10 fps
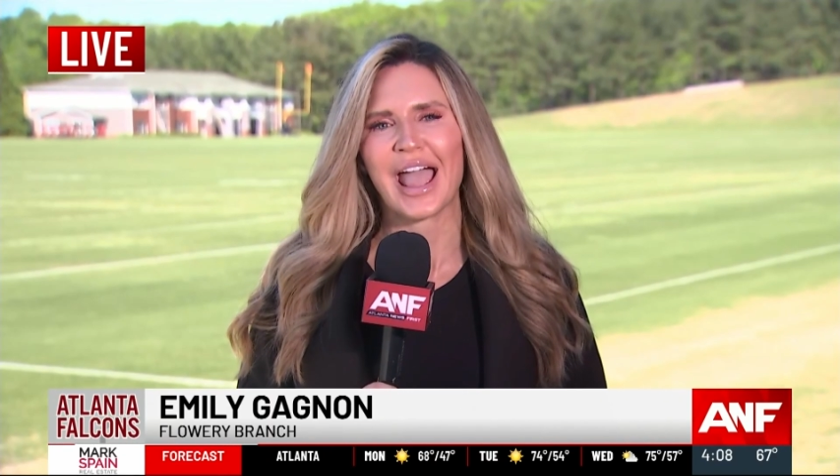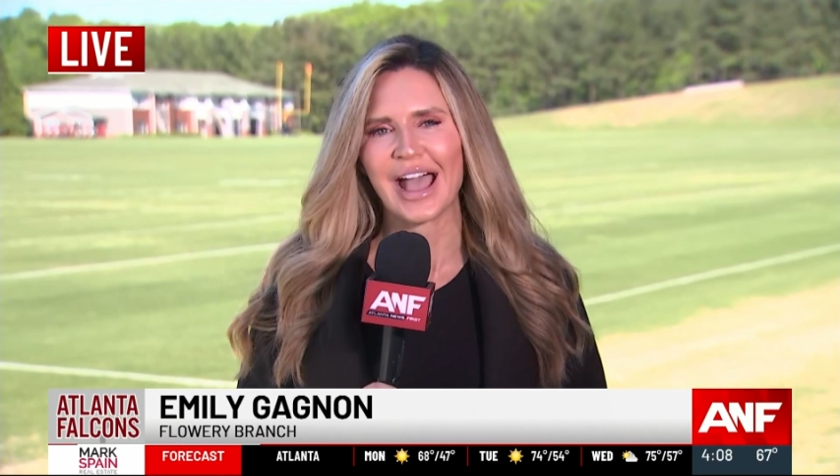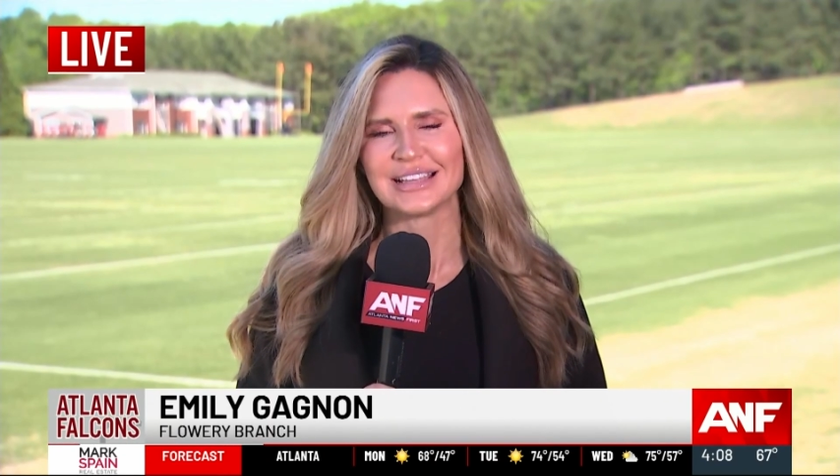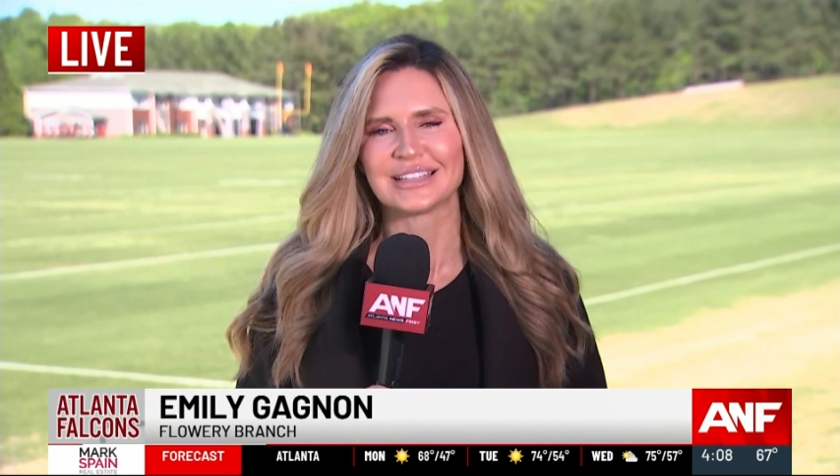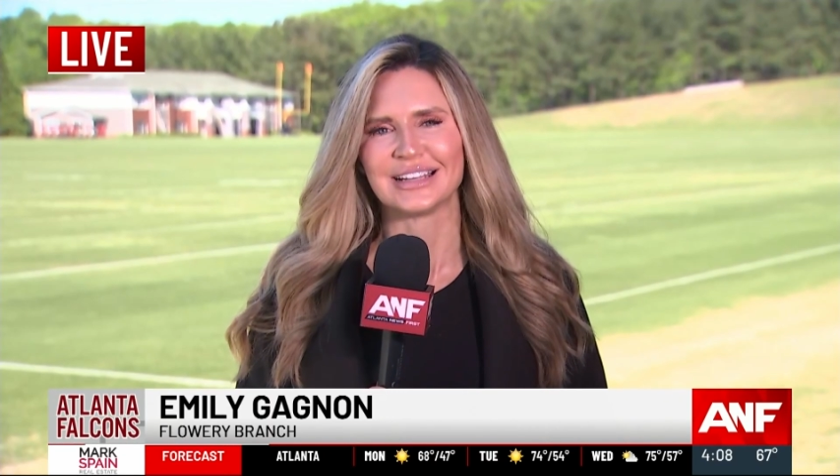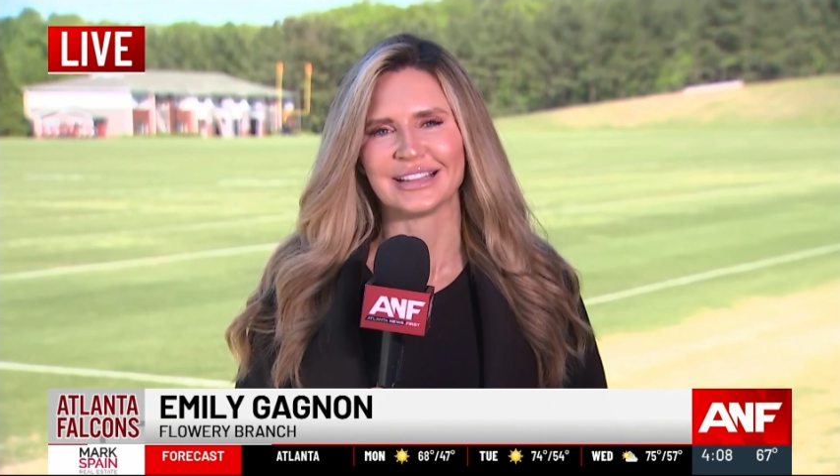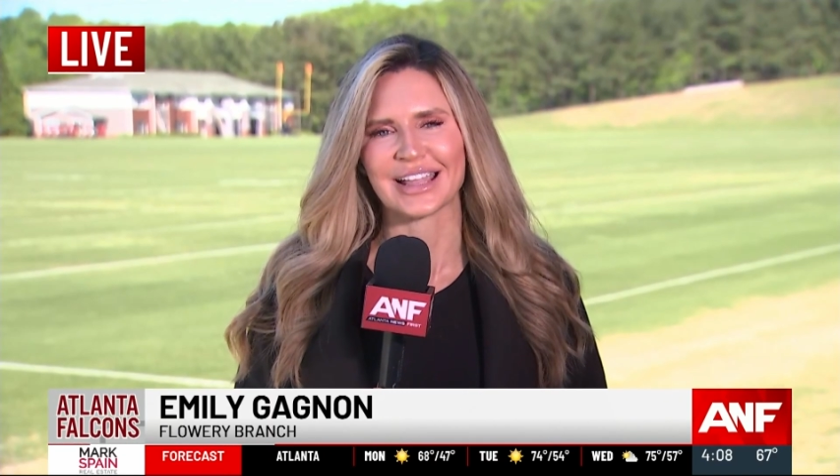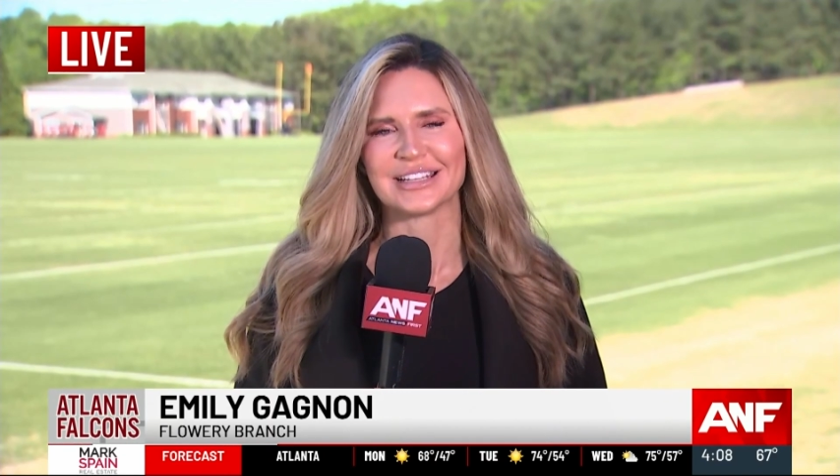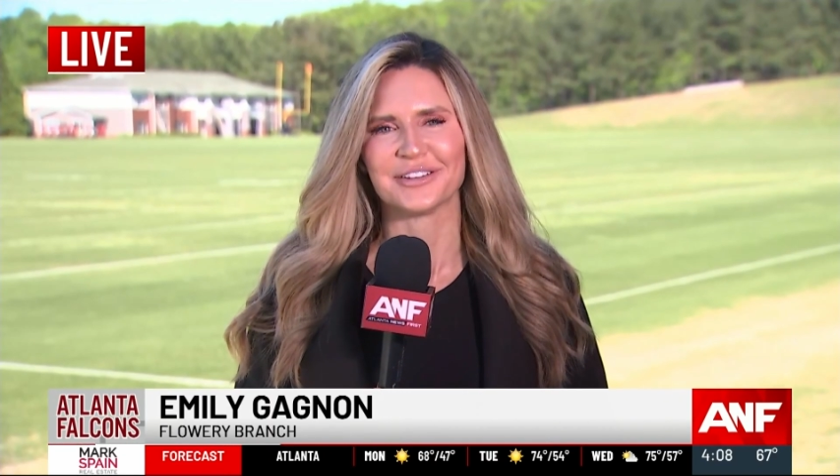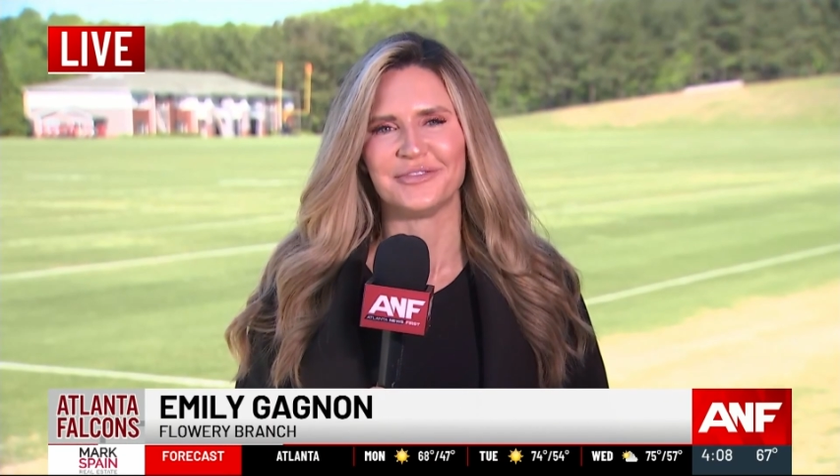as an
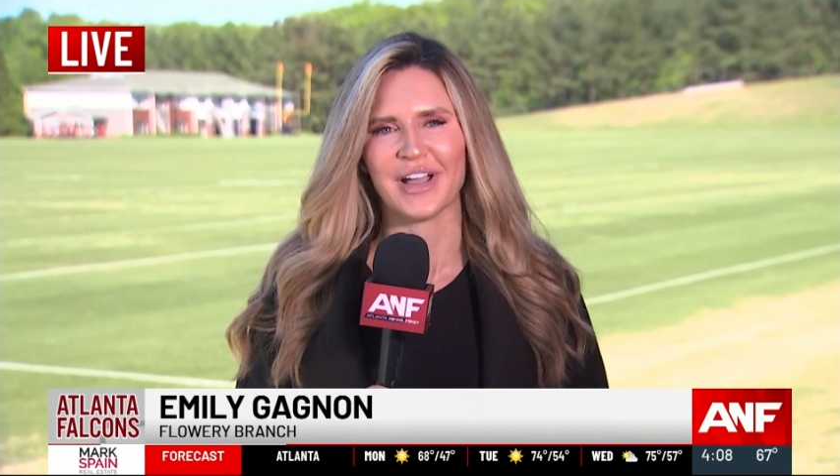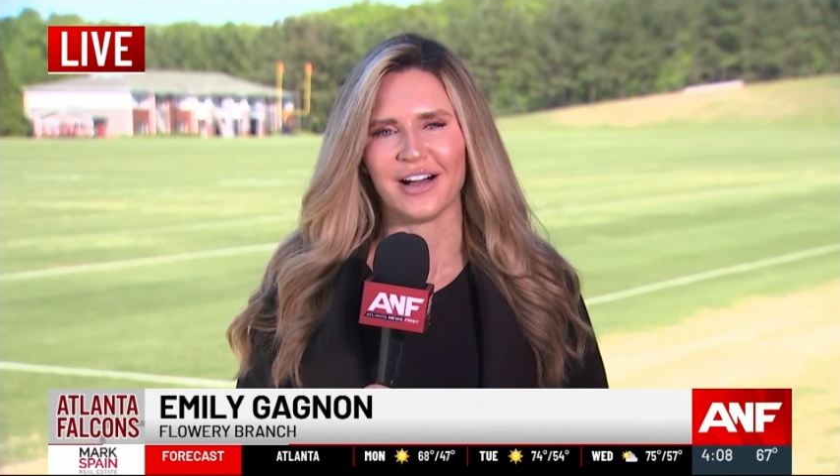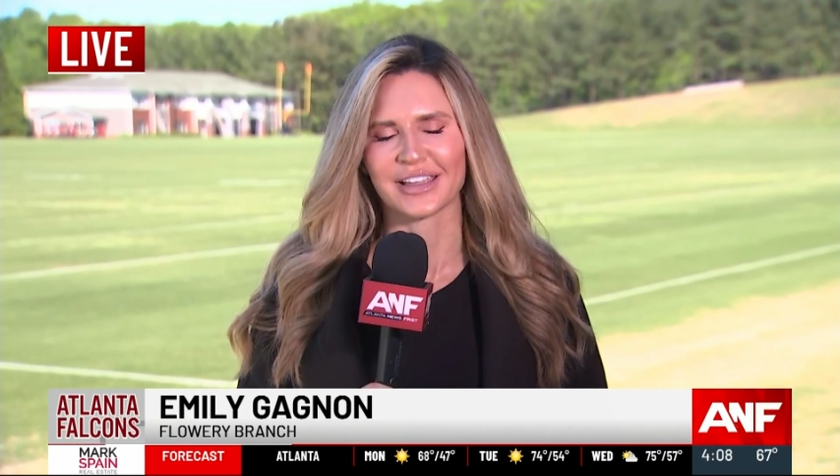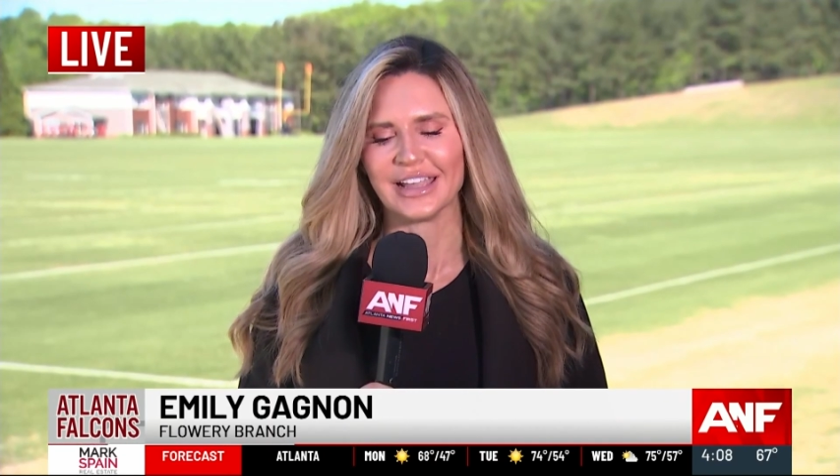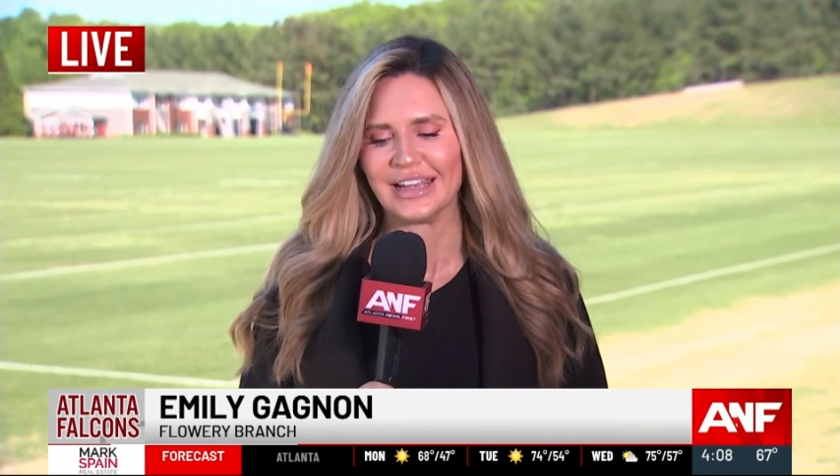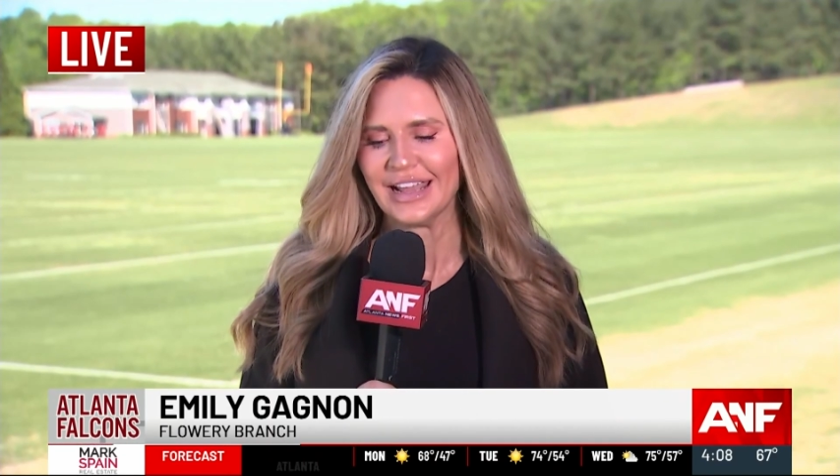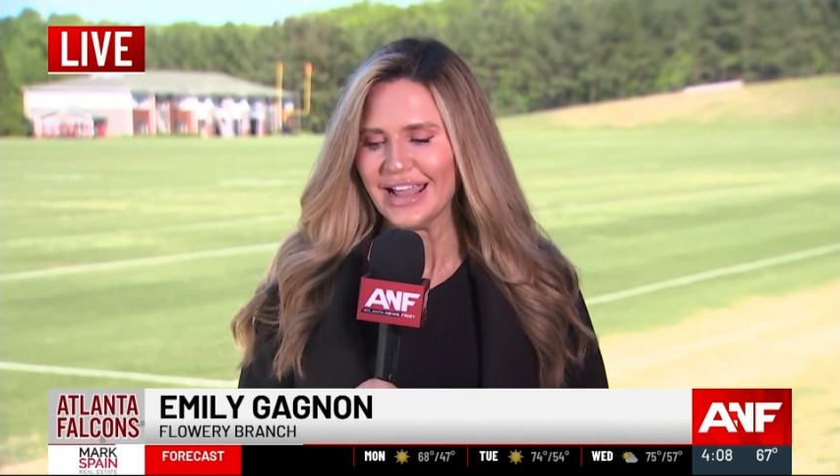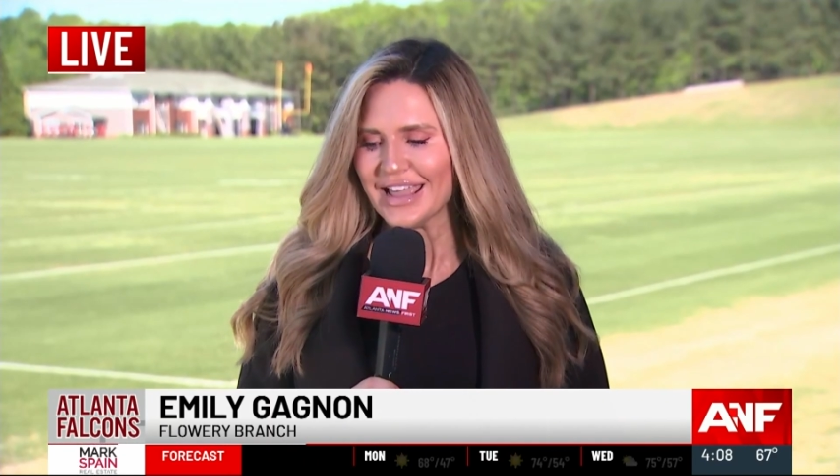Atlanta Falcon.